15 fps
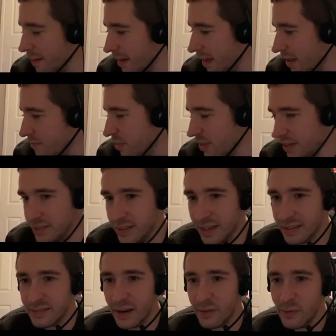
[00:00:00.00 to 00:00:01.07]
things.
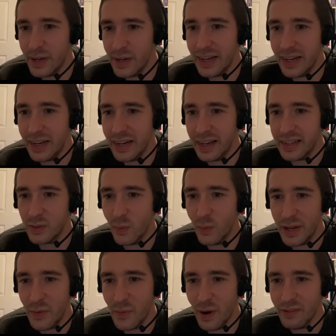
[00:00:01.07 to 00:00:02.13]
I really liked when
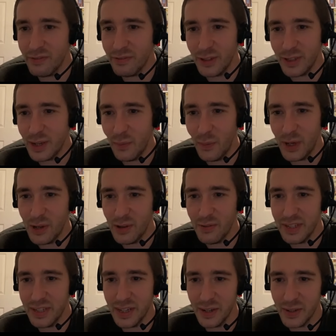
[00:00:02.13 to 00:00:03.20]
you referenced in one of your
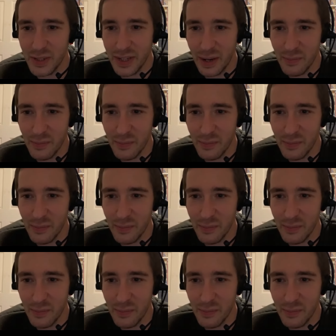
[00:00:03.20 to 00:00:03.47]
videos